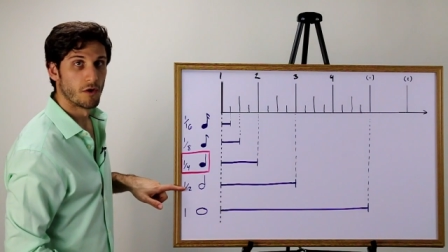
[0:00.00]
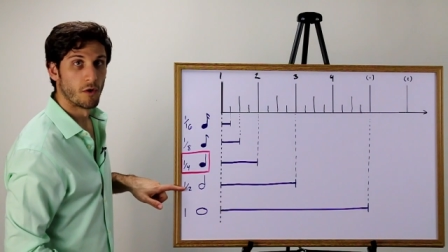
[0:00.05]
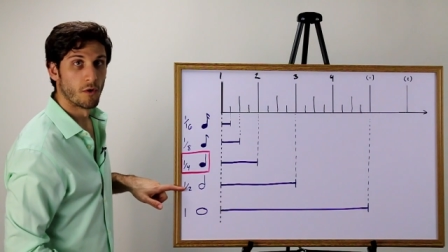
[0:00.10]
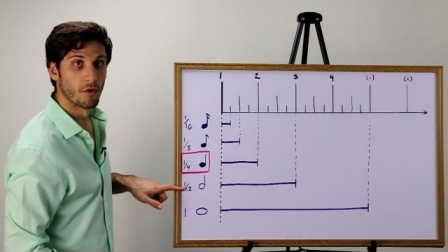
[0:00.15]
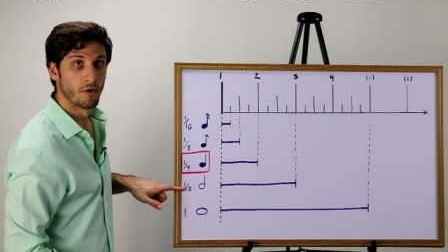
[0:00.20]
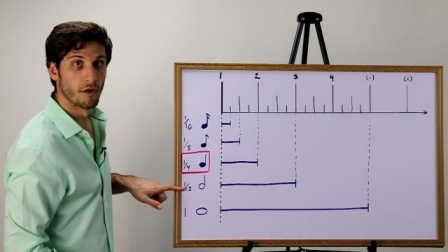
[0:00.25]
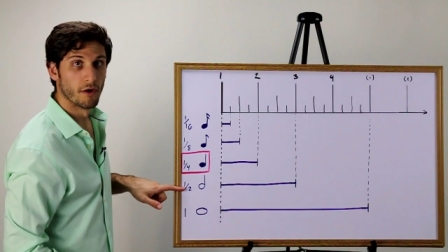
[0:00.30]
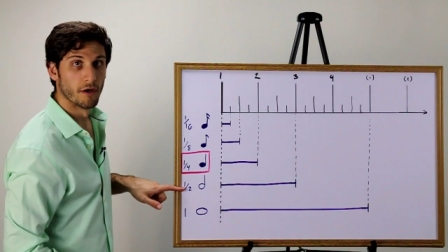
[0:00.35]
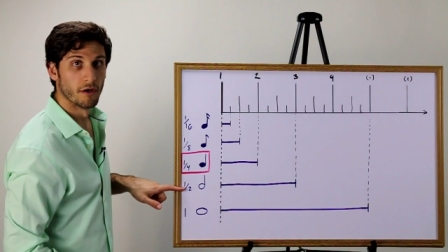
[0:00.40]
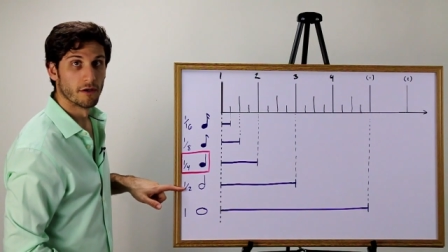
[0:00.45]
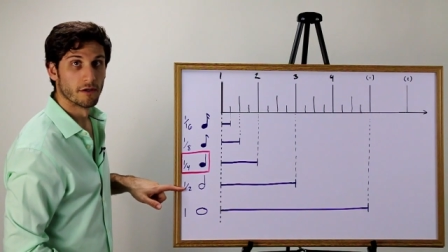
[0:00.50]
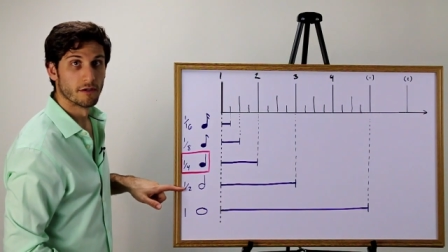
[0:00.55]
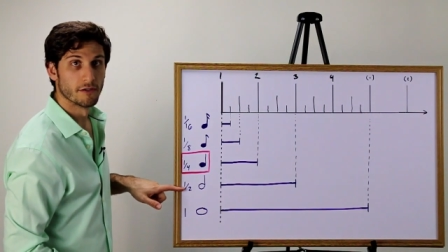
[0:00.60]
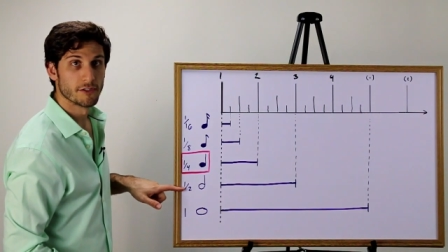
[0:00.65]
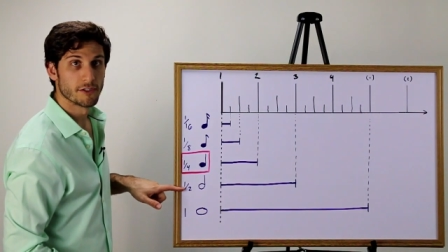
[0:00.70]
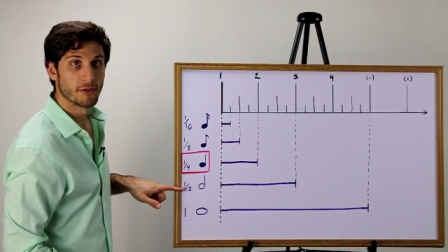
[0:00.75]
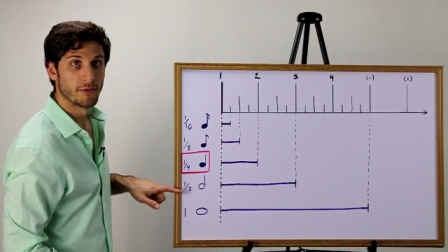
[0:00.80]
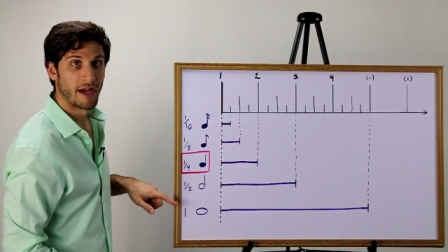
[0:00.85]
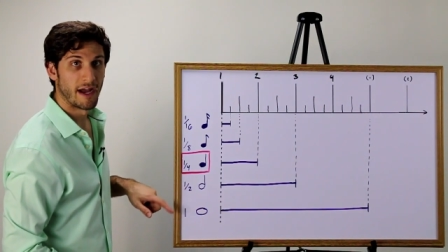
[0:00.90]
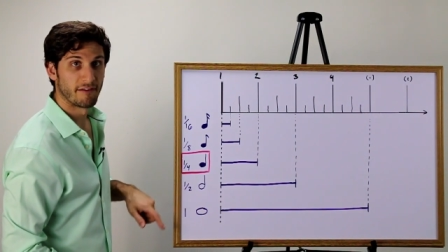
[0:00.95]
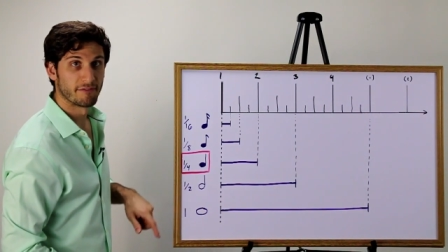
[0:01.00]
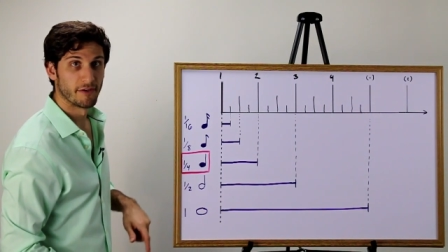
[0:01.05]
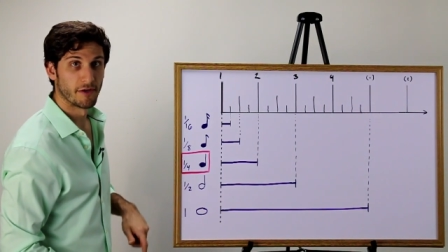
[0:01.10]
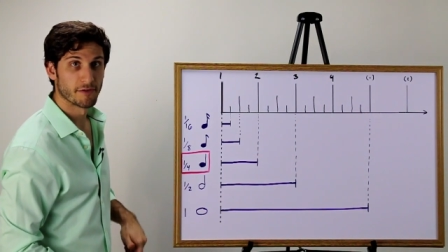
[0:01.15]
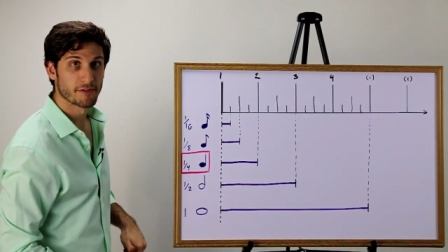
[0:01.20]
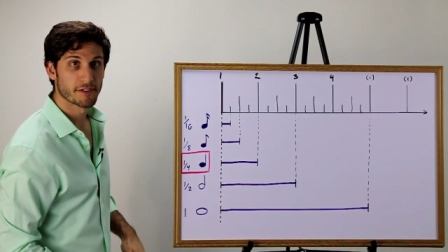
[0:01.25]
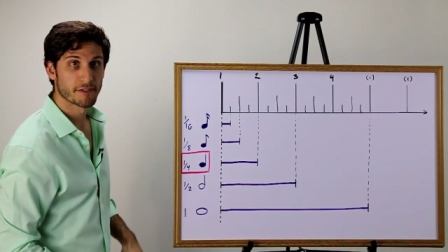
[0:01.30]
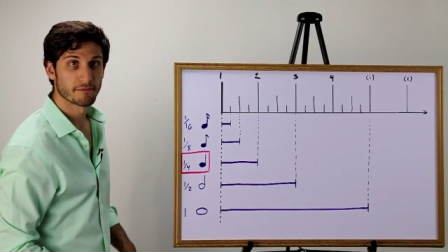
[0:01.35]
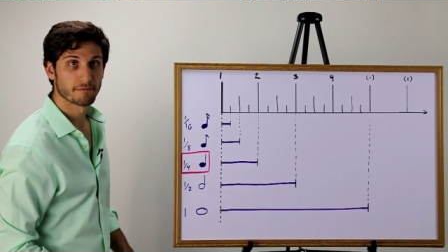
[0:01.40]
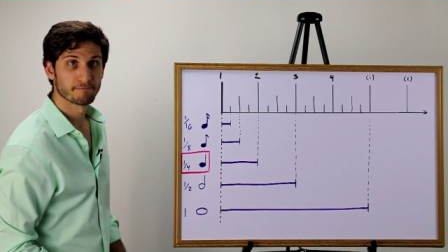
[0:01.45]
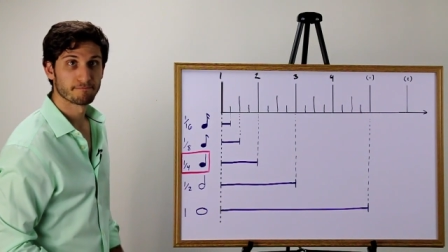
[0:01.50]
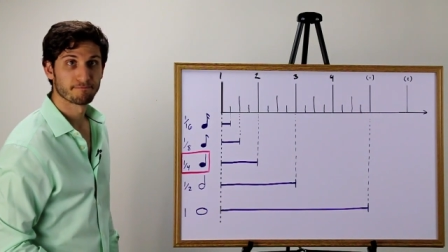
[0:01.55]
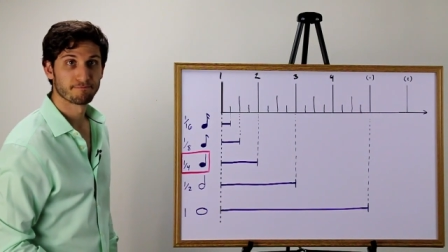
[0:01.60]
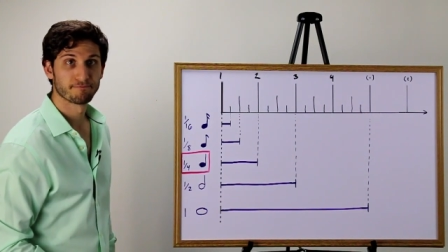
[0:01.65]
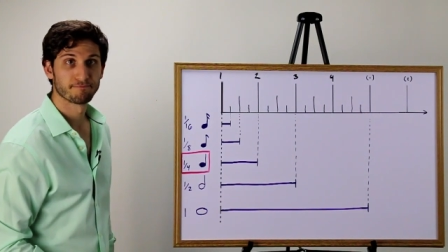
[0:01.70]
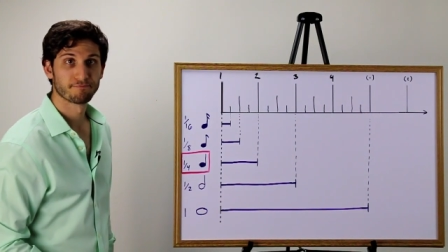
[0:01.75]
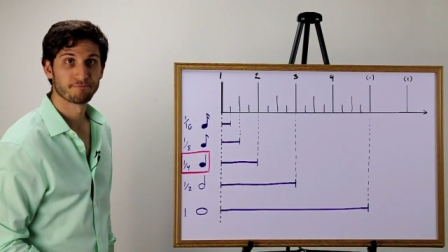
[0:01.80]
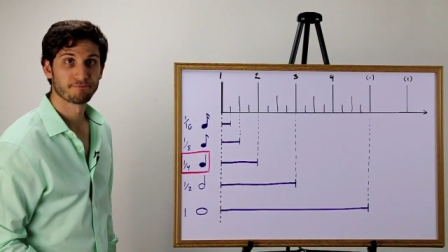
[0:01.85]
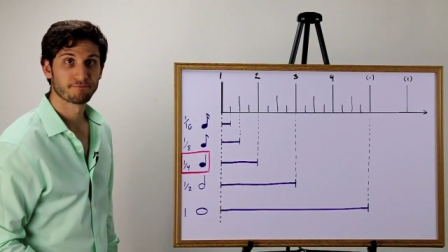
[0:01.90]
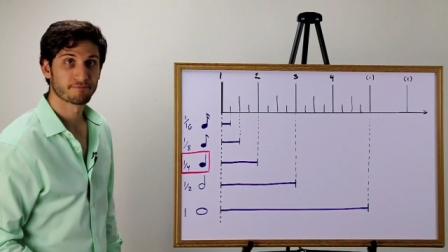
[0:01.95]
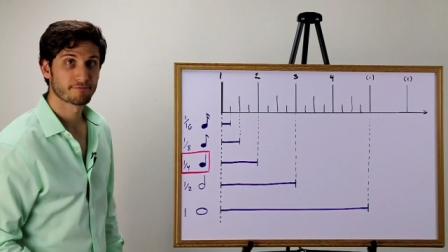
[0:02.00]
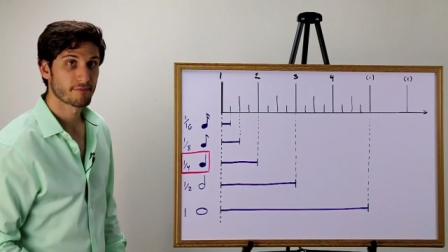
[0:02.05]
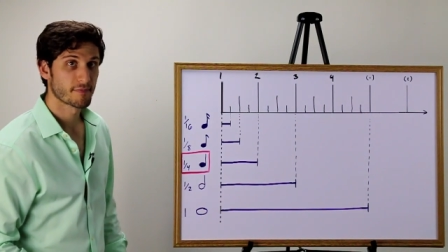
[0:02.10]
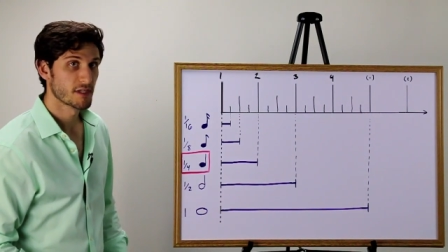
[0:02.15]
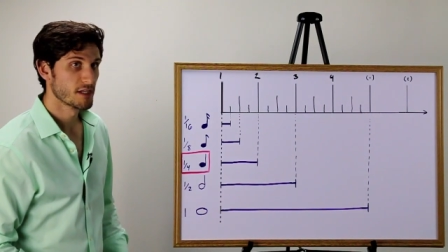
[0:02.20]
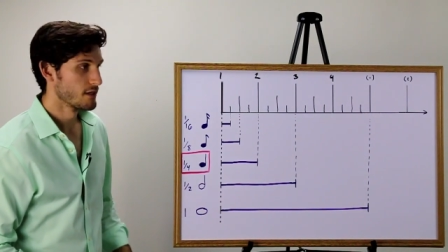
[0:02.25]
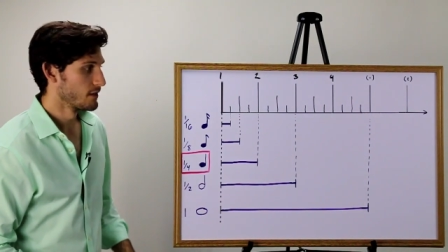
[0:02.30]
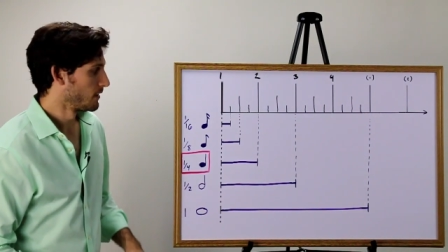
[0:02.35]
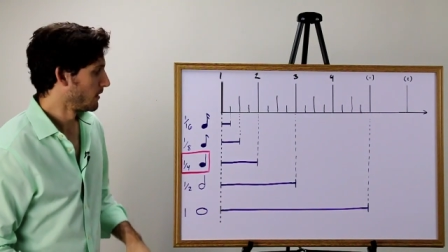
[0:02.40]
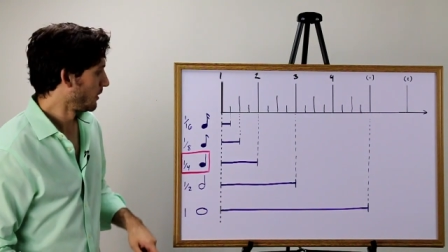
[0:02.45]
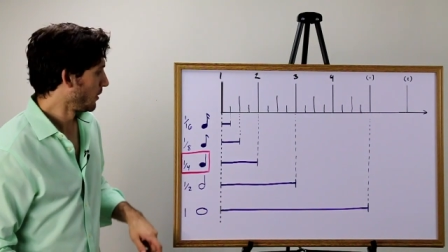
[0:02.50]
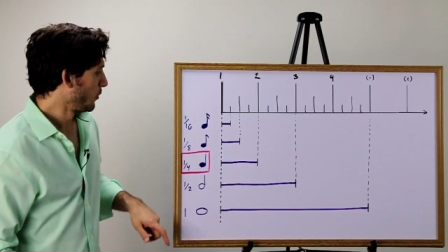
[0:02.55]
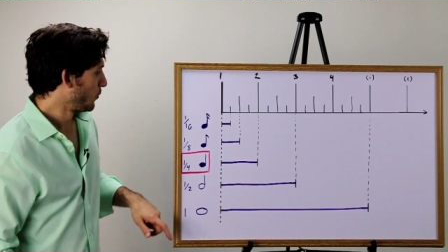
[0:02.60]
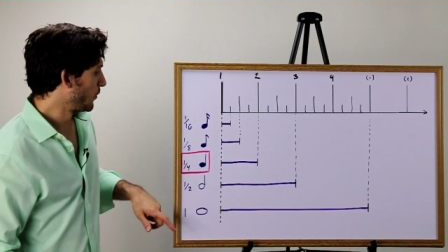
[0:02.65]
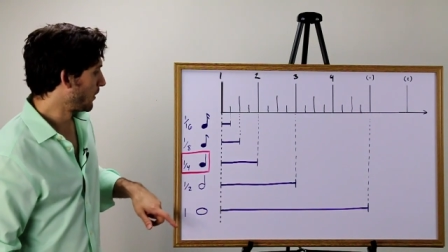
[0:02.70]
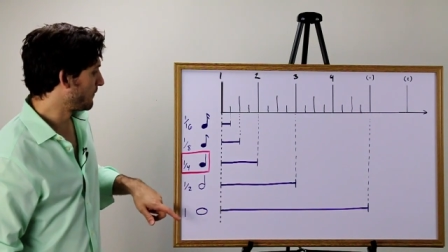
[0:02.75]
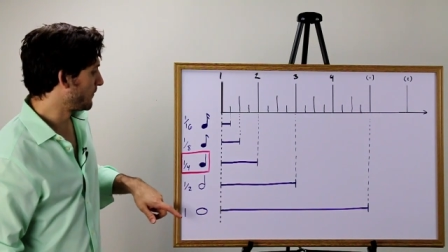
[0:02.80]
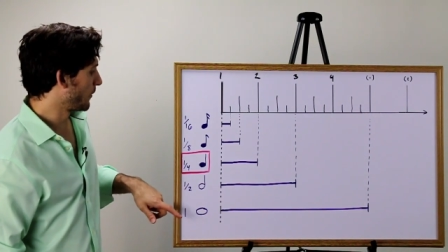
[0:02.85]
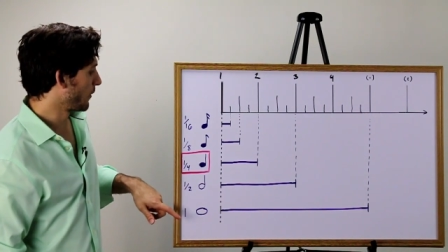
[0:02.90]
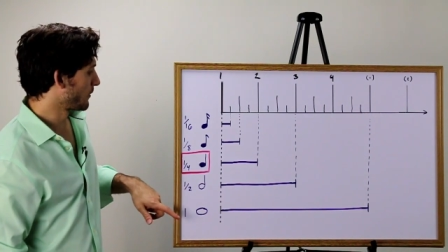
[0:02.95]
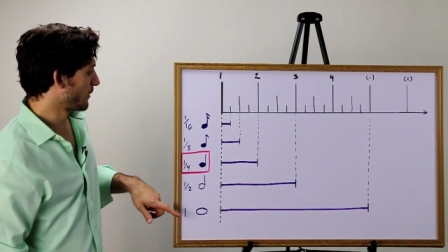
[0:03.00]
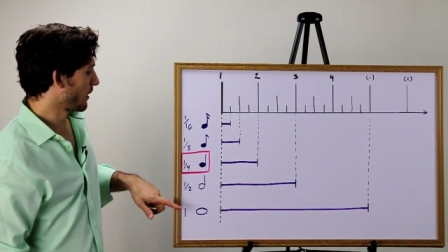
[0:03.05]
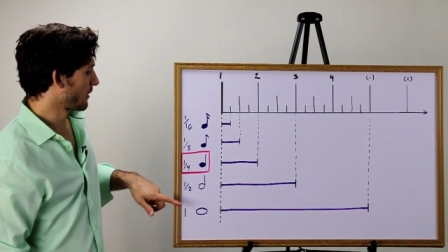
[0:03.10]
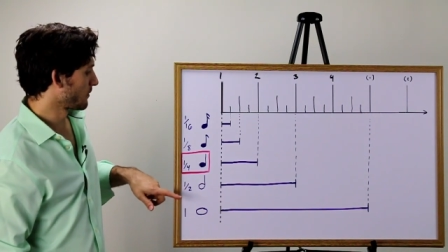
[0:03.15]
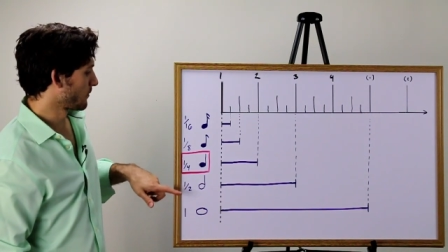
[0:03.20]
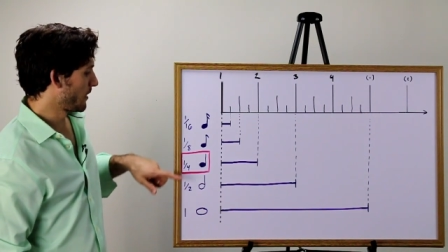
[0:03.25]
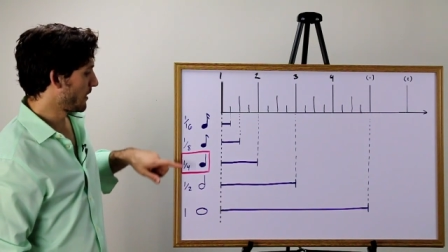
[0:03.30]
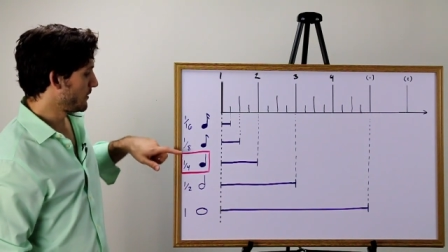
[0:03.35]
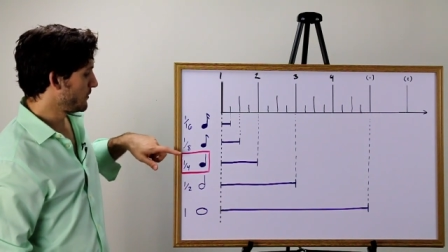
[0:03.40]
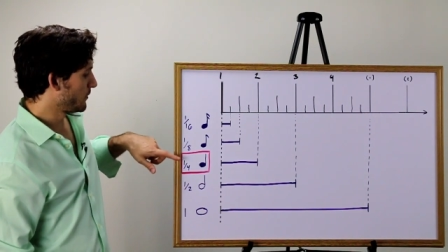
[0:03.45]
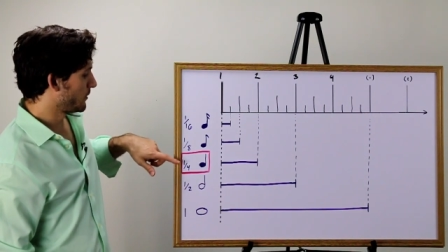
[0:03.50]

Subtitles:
or 2 half notes. What if you go the other way?